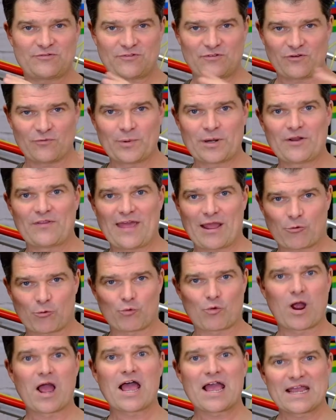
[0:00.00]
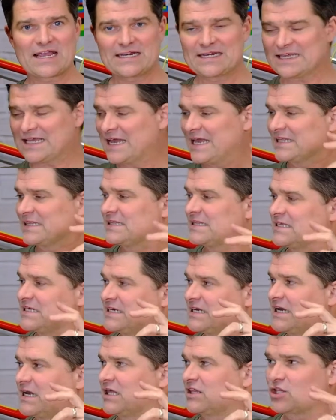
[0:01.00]
If you've ever been on that ride at
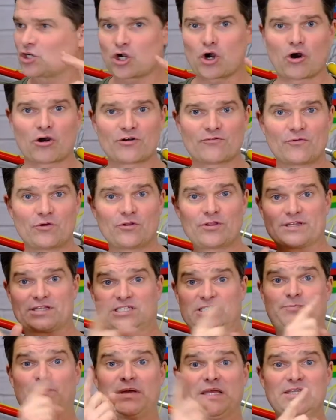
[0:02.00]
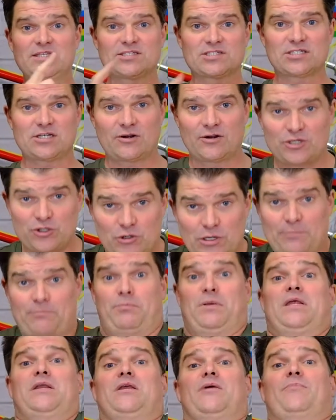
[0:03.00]
the carnival that spins, you know, and you get
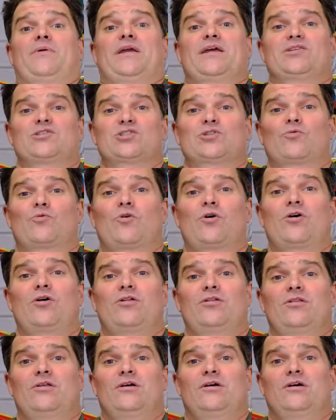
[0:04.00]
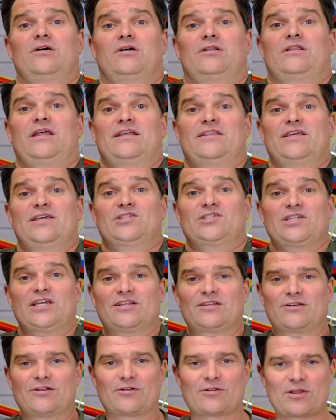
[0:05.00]
pinned up against the wall like this,
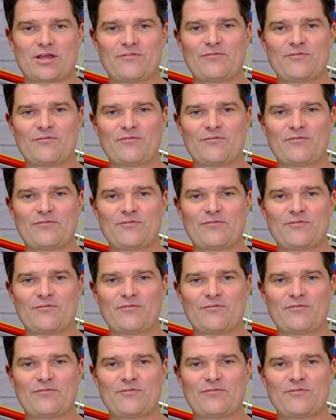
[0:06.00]
and you know,